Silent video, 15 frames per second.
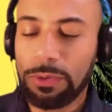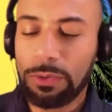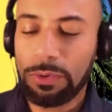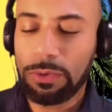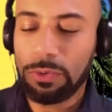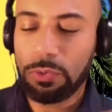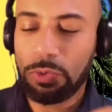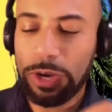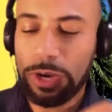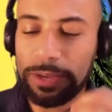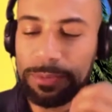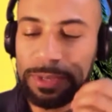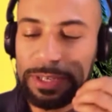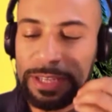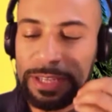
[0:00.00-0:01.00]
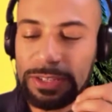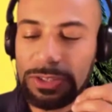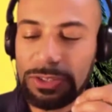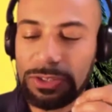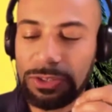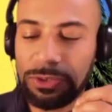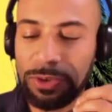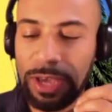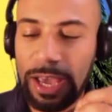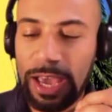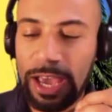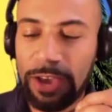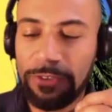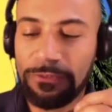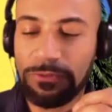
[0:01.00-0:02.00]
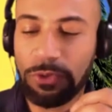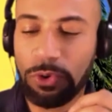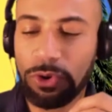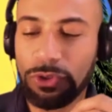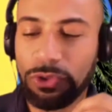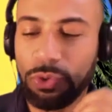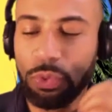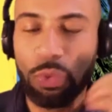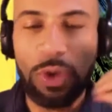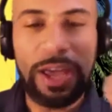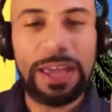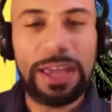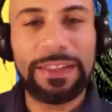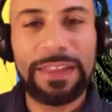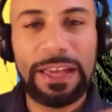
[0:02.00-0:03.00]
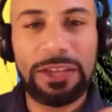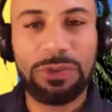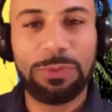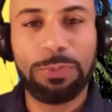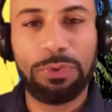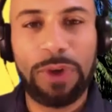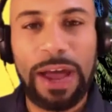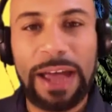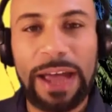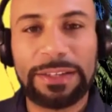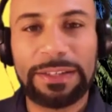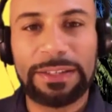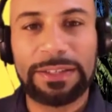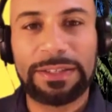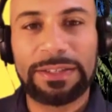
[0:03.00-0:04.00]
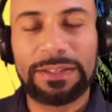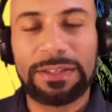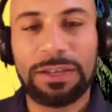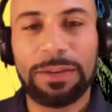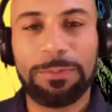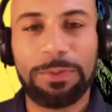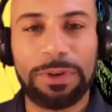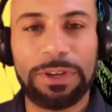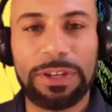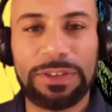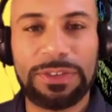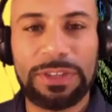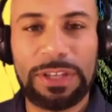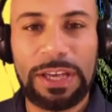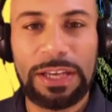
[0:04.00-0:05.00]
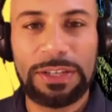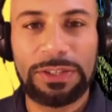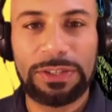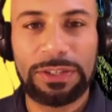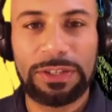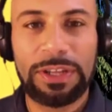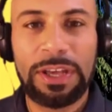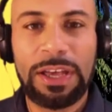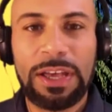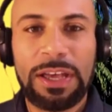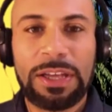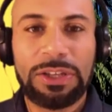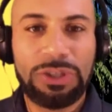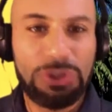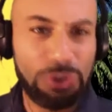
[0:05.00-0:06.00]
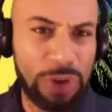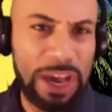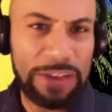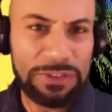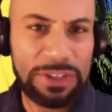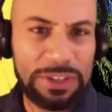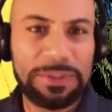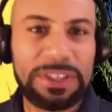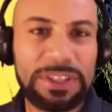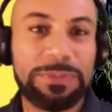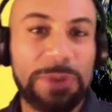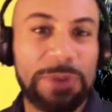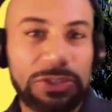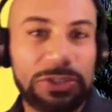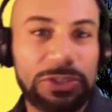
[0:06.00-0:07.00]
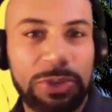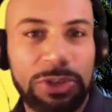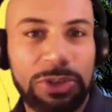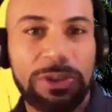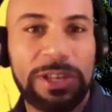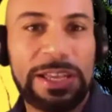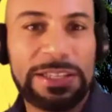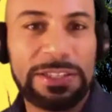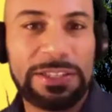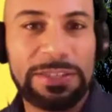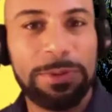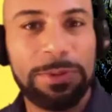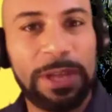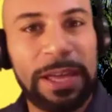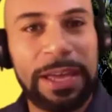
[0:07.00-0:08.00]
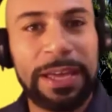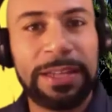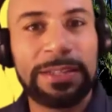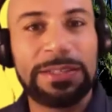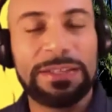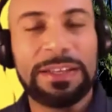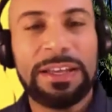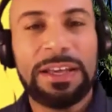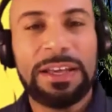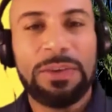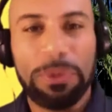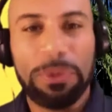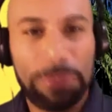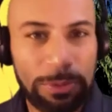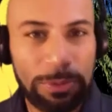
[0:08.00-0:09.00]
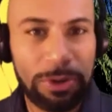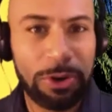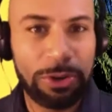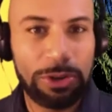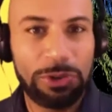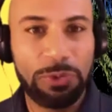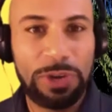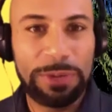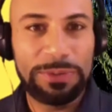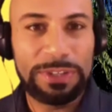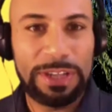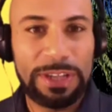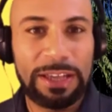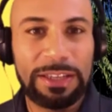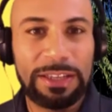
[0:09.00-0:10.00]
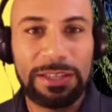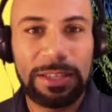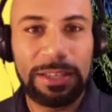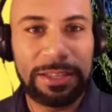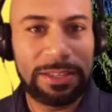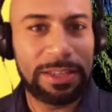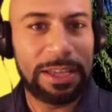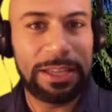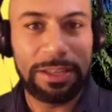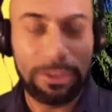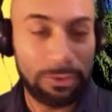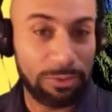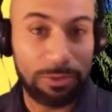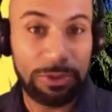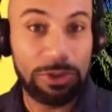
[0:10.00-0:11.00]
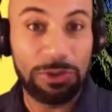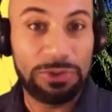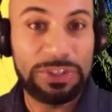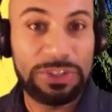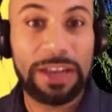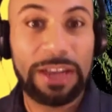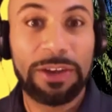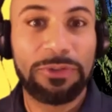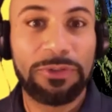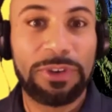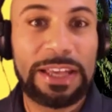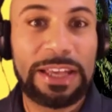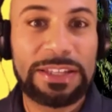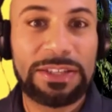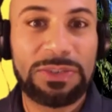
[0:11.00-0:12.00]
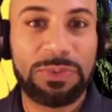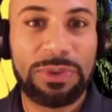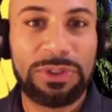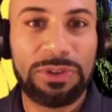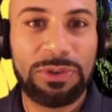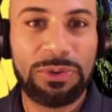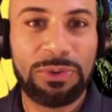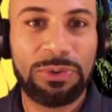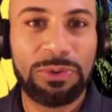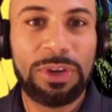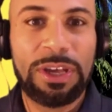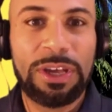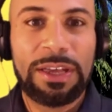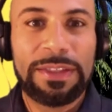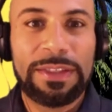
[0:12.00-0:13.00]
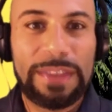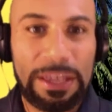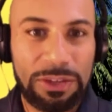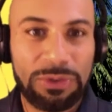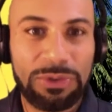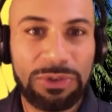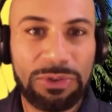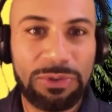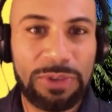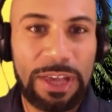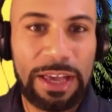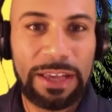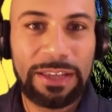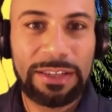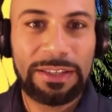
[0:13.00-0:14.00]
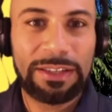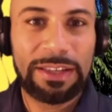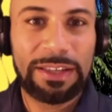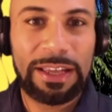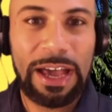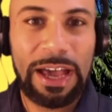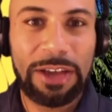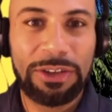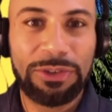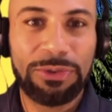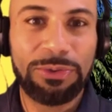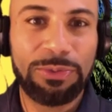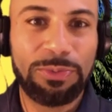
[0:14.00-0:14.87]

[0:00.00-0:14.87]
recommendations do you have for the way that you practice a pronunciation? Do you have something special in your lessons plans when people go to your website and sign up for lessons with you that you do that? Like, how do you